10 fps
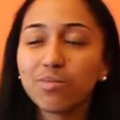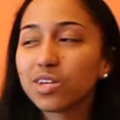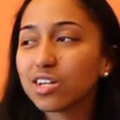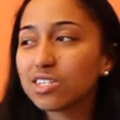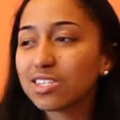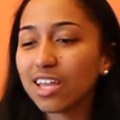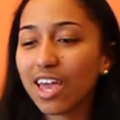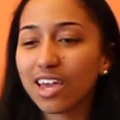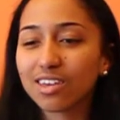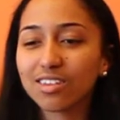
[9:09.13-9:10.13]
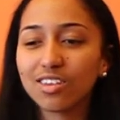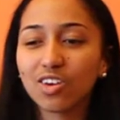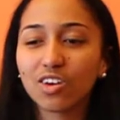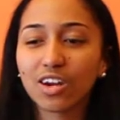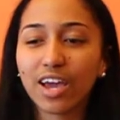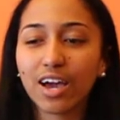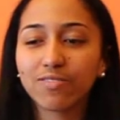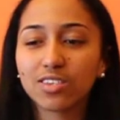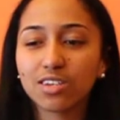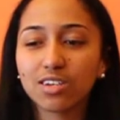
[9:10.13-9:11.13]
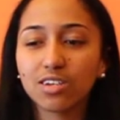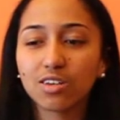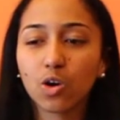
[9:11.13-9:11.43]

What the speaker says: because like you're gonna have to